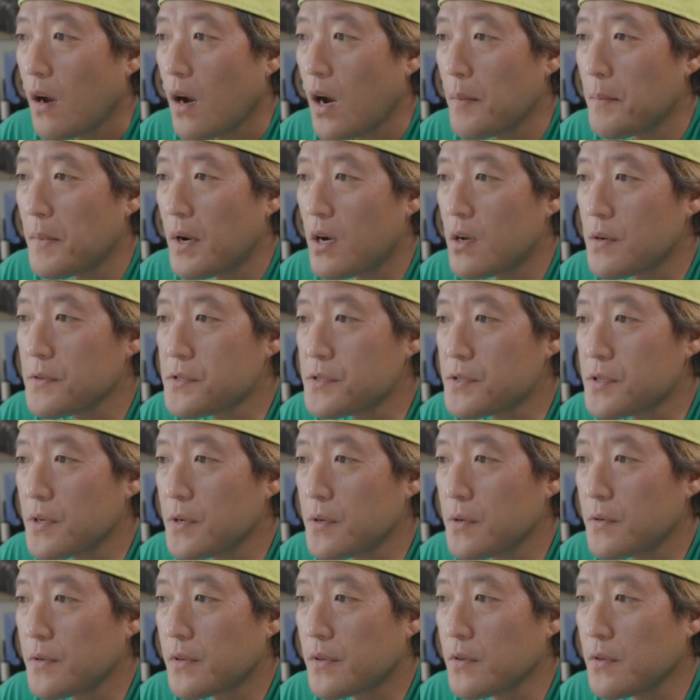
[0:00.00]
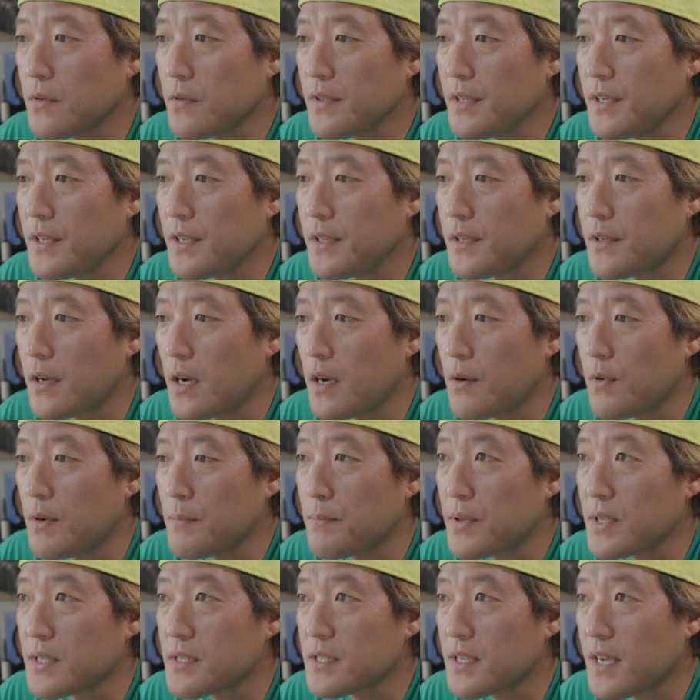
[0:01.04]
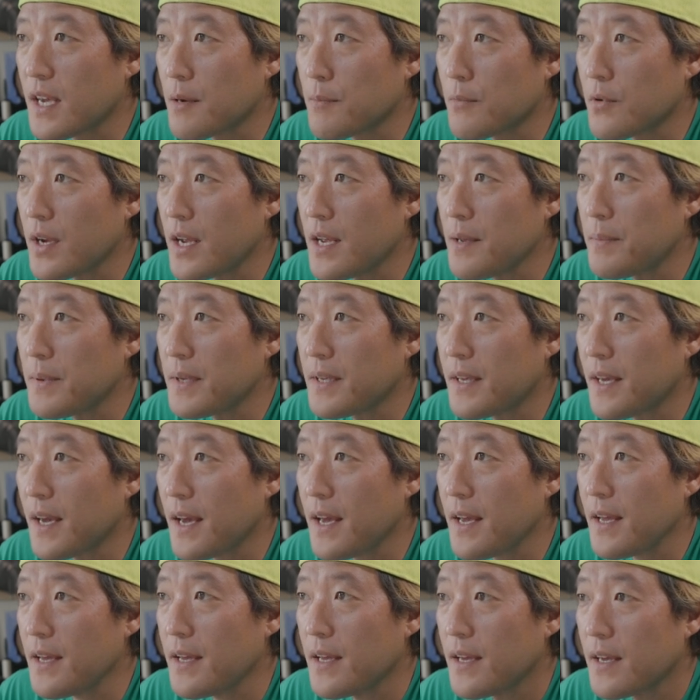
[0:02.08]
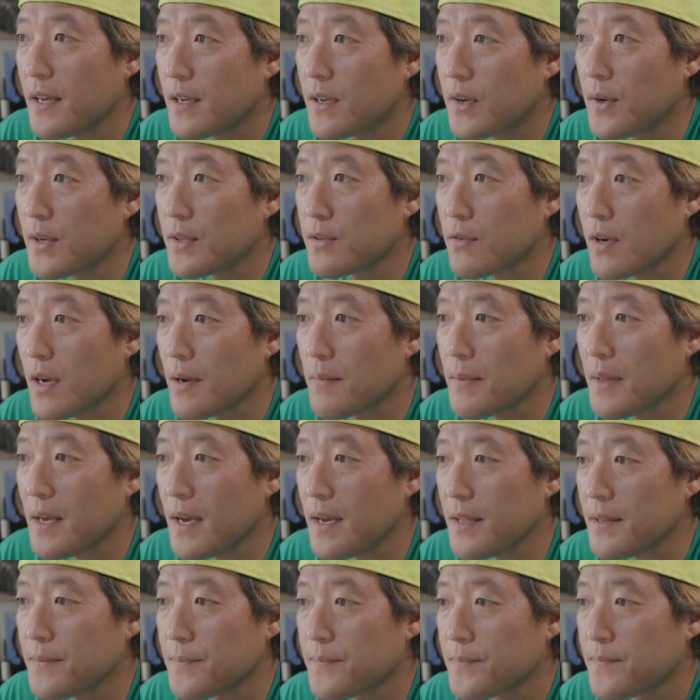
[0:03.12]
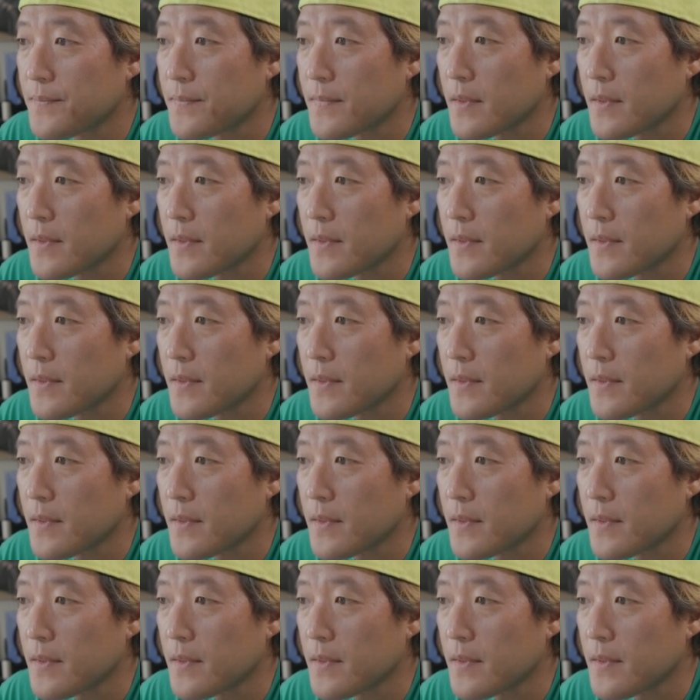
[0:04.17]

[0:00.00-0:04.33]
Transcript: Um, also, you'll need a OnePlus Camera A P K, go ahead and grab that.